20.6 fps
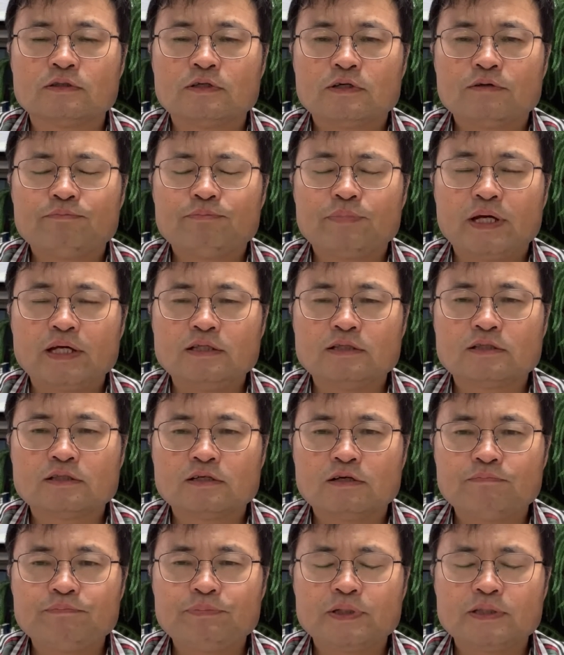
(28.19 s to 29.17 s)
many
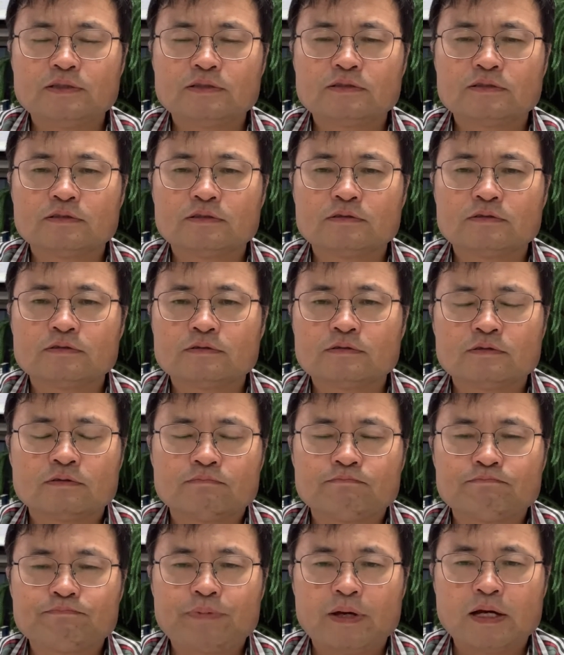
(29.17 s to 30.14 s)
companies
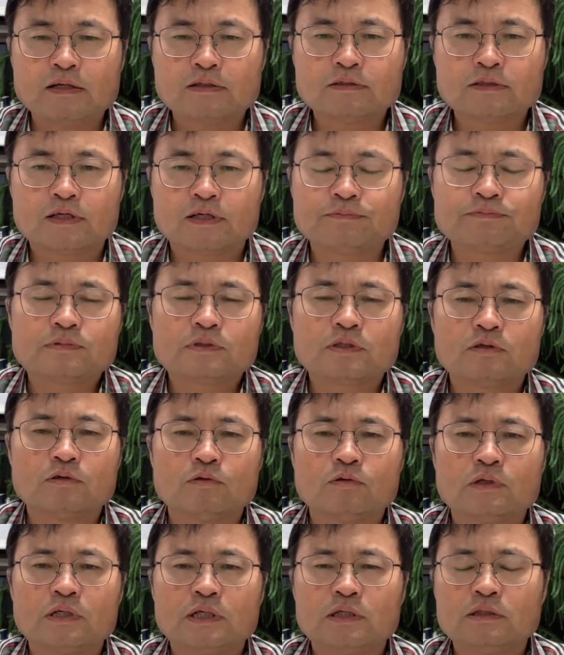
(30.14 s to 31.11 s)
some bankrupt
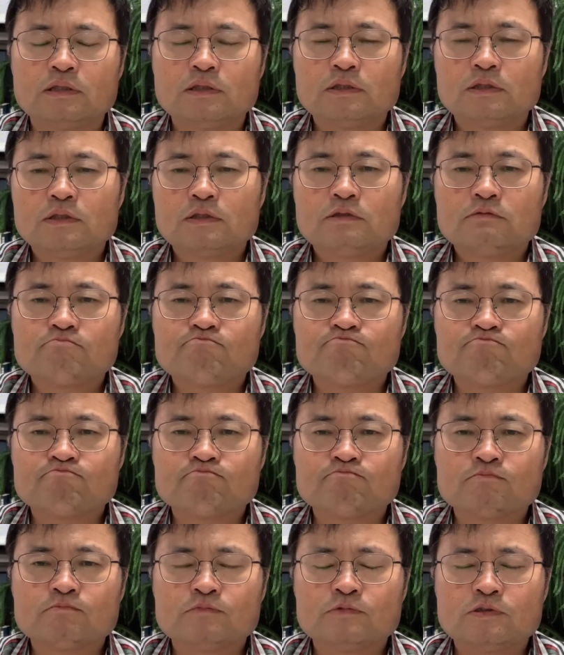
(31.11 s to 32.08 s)
or
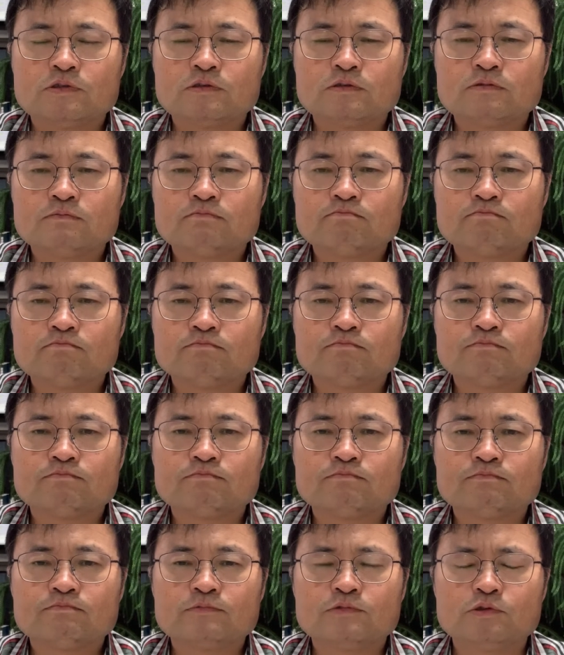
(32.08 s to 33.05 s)

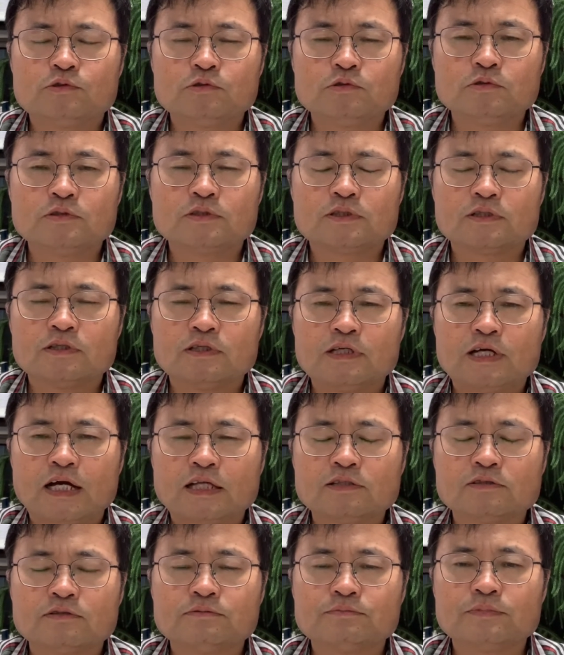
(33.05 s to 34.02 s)
lose a
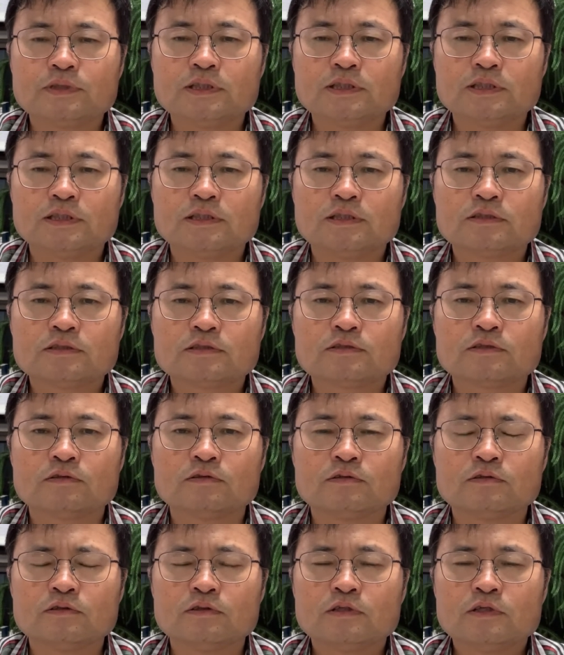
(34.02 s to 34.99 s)
lot of money.
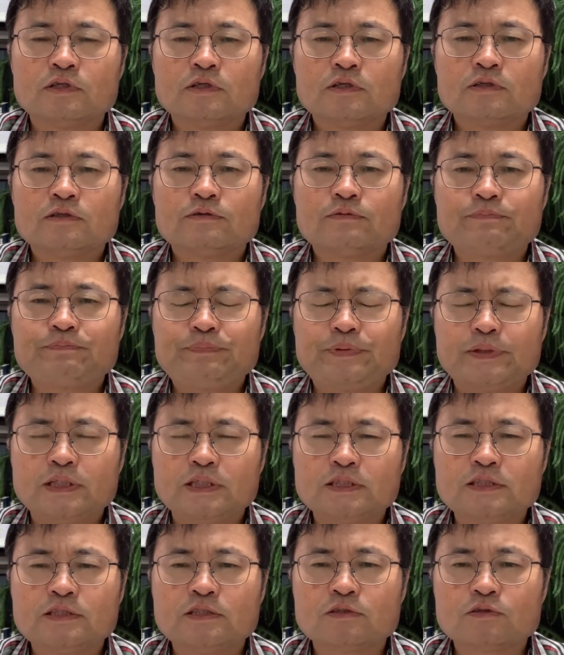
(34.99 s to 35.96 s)
So
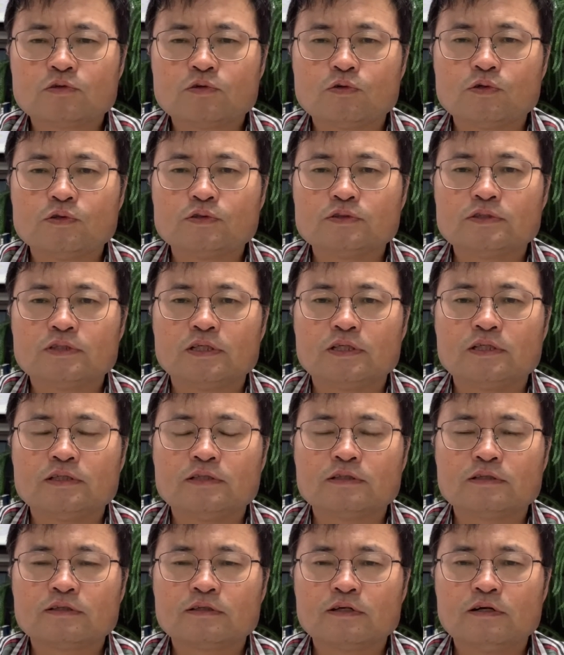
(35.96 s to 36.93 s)
biggest cost in
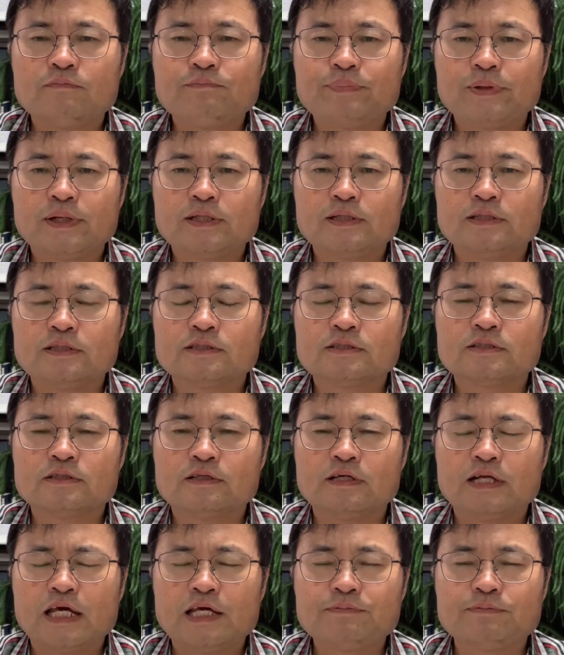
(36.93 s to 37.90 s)
the company is the
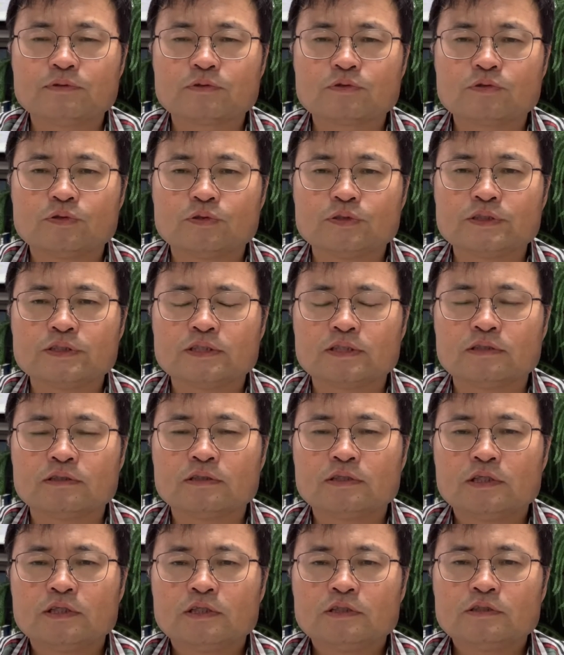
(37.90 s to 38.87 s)
labor cost.
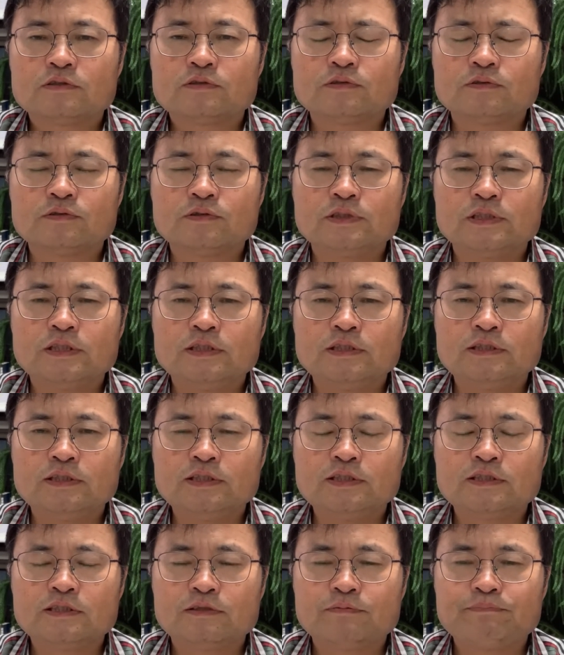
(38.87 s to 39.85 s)
So in
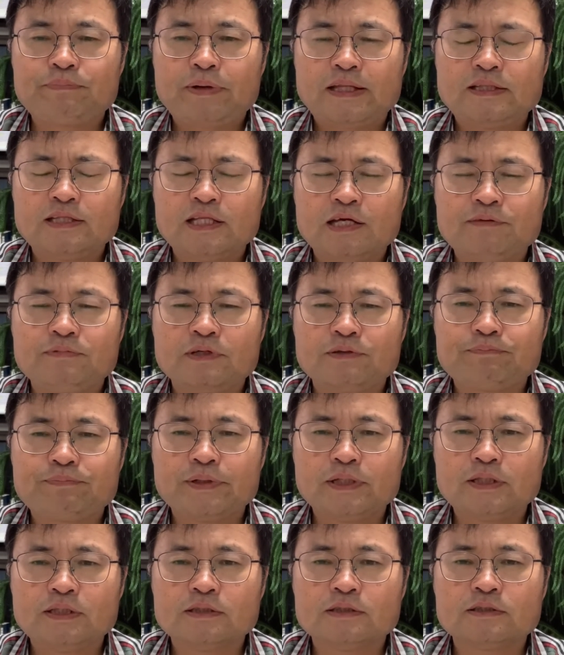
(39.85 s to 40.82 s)
this pandemic
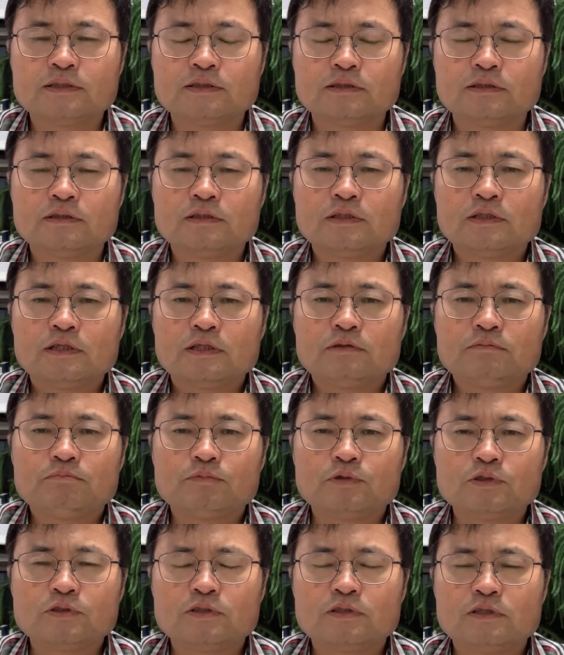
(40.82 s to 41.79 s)
period,
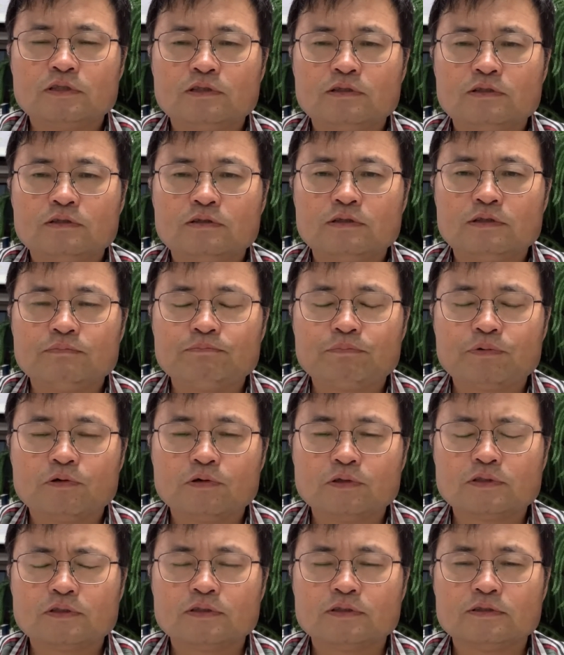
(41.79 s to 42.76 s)
most
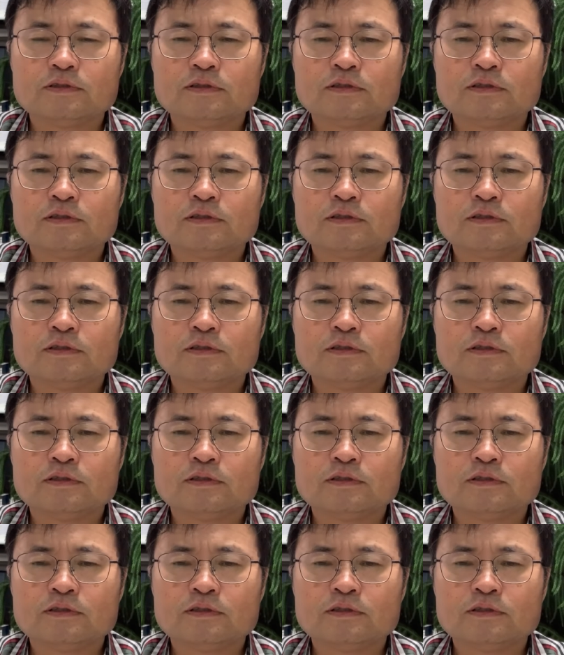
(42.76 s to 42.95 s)
important